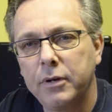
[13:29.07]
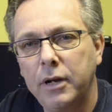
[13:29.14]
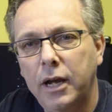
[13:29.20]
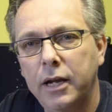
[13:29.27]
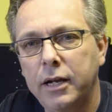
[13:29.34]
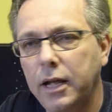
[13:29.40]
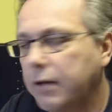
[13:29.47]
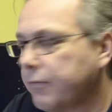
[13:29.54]

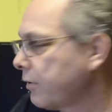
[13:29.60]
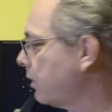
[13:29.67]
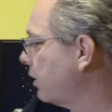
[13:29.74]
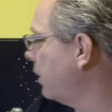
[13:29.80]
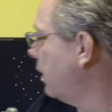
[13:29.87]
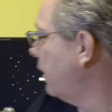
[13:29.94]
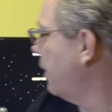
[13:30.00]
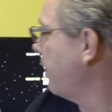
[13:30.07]
and have a
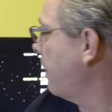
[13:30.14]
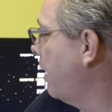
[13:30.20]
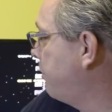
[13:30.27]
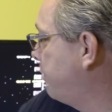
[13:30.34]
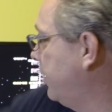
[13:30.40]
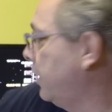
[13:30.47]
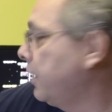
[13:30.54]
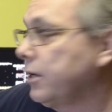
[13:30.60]

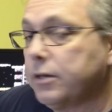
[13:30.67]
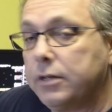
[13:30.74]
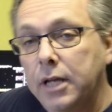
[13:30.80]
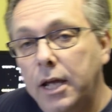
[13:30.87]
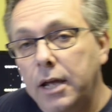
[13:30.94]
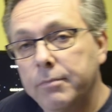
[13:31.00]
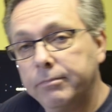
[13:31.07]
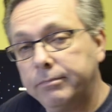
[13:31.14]
pretty good
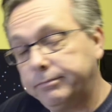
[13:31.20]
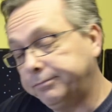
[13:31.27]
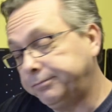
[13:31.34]
game.